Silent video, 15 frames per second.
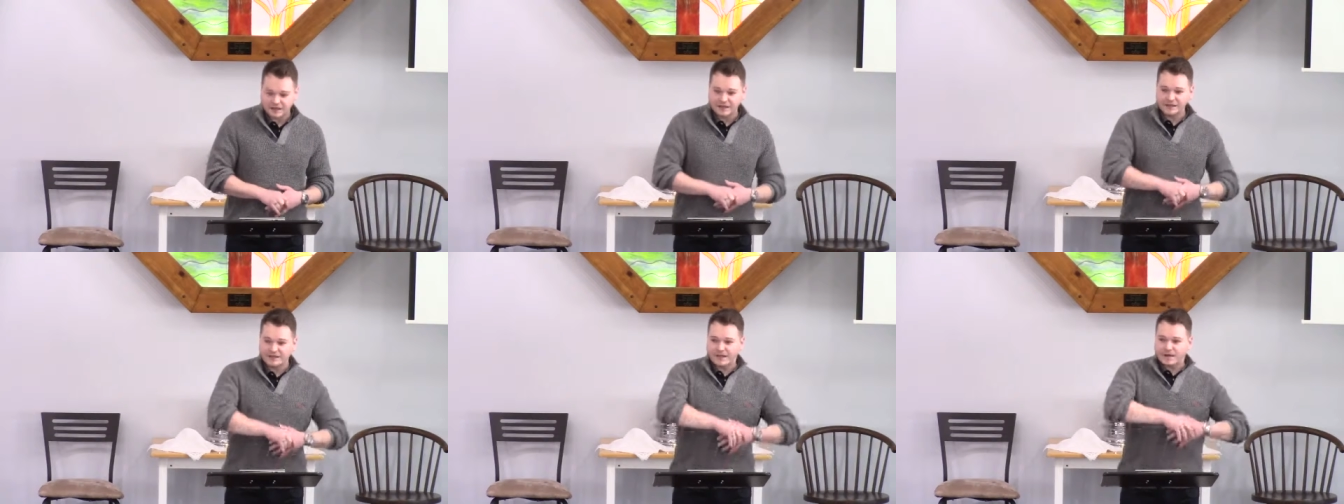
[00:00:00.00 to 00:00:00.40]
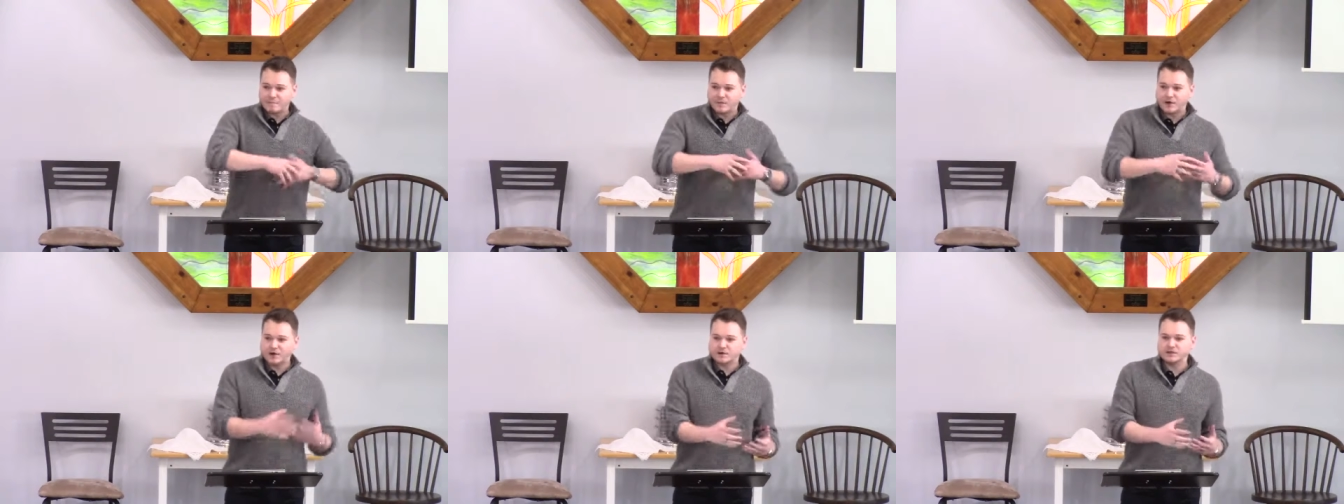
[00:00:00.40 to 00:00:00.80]
And in
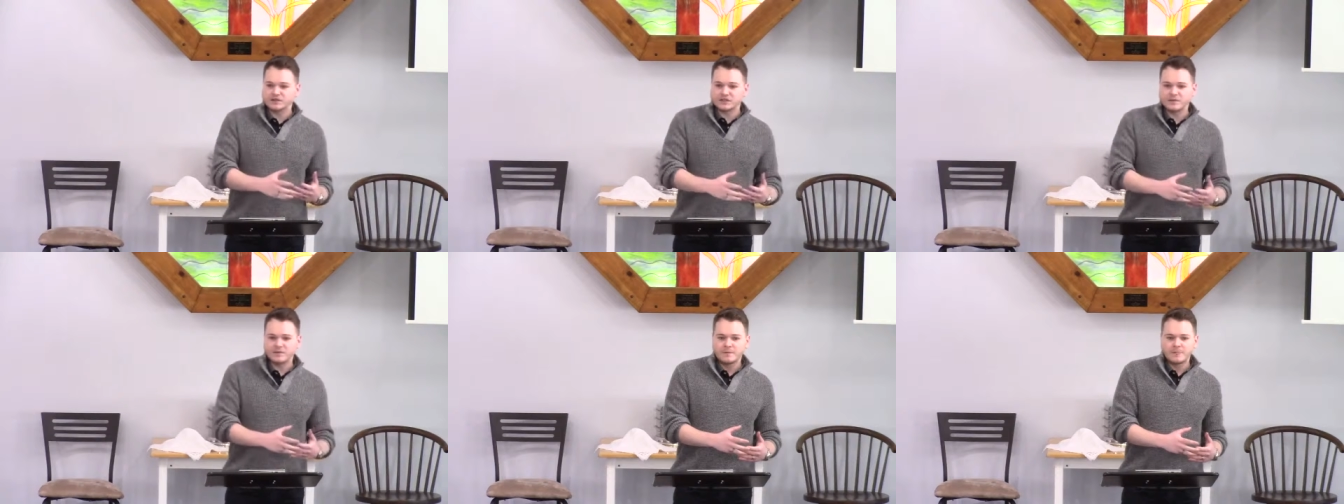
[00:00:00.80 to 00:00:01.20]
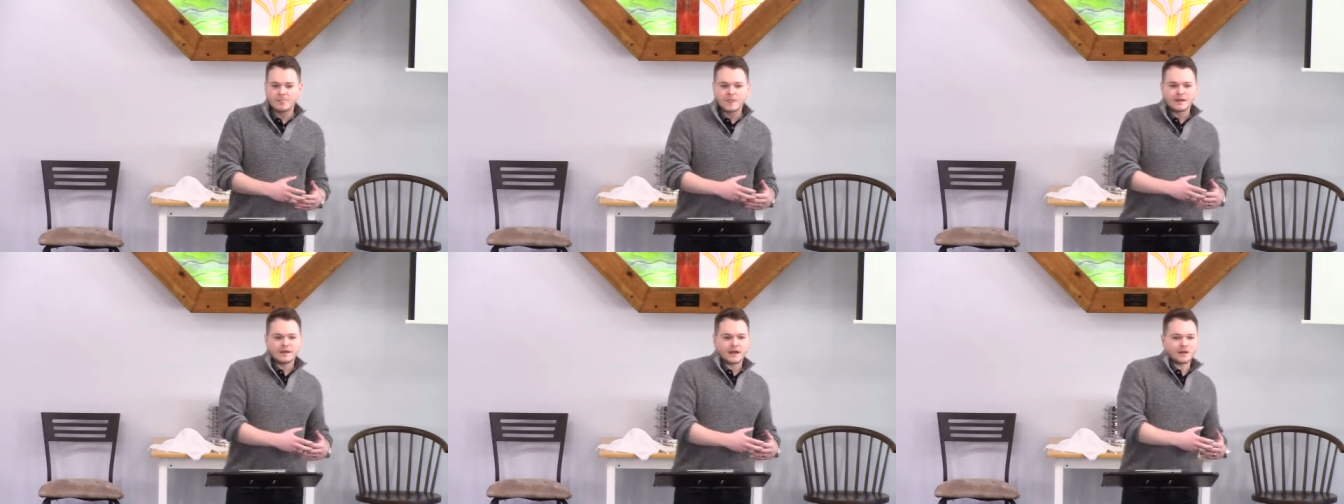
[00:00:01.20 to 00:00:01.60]
that partnership,
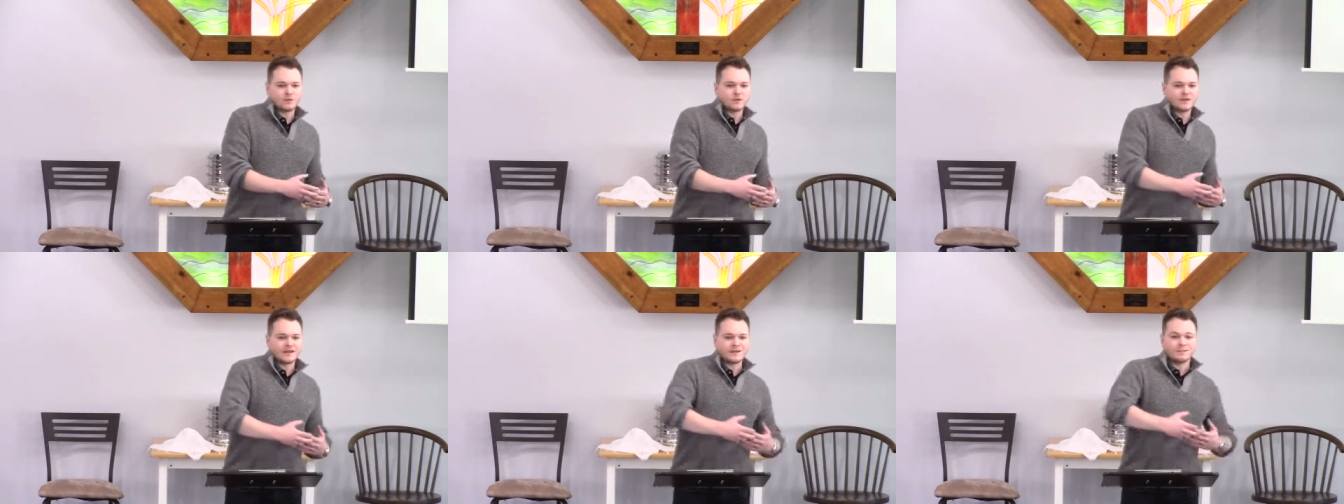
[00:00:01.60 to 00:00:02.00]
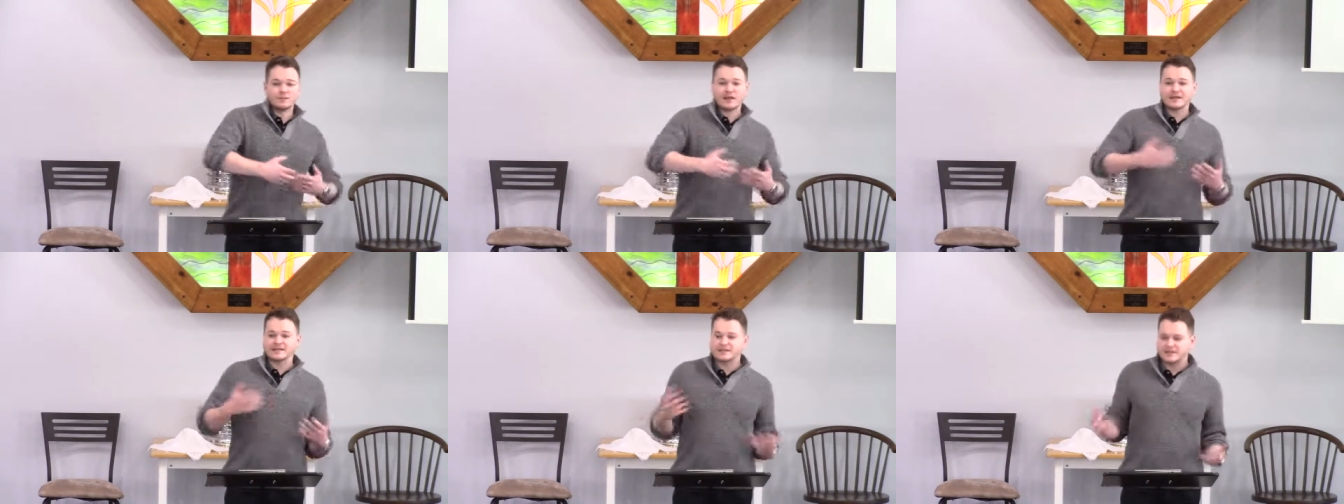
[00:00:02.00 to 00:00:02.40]
God would then
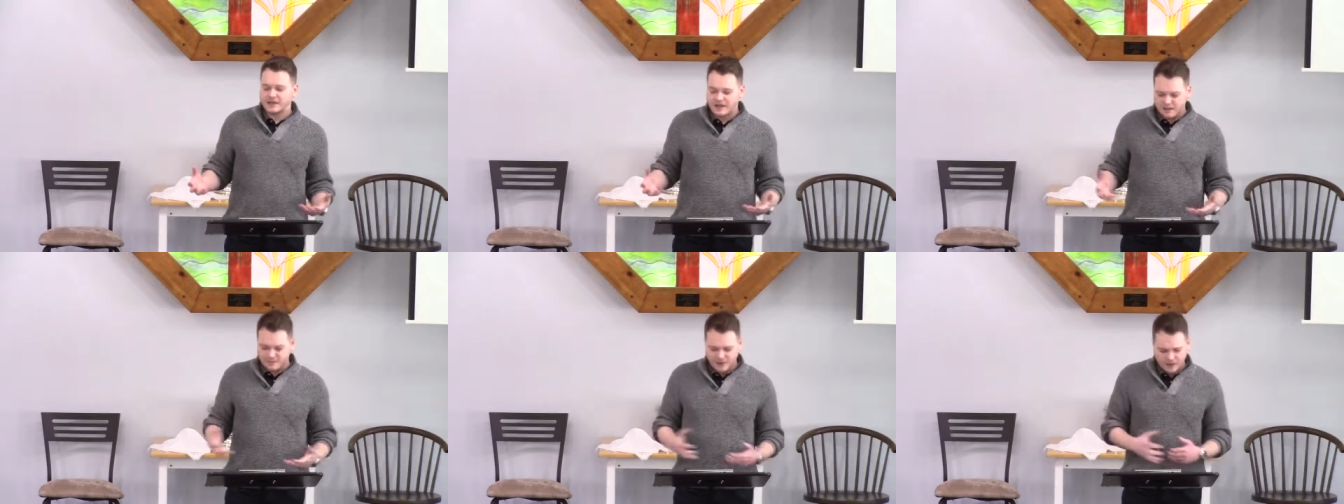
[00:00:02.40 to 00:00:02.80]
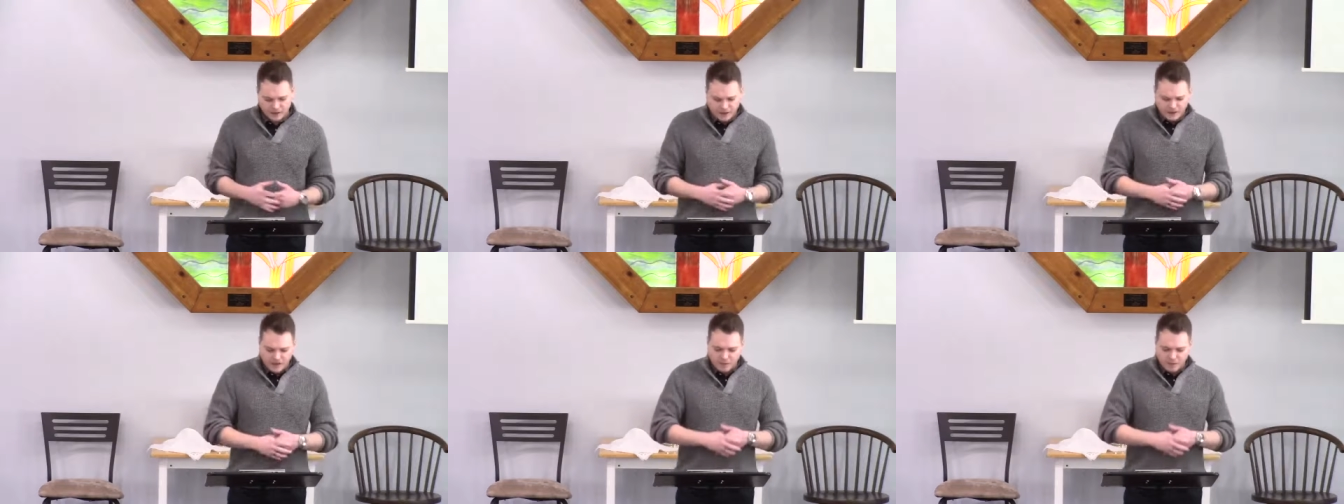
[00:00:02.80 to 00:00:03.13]
bless them and,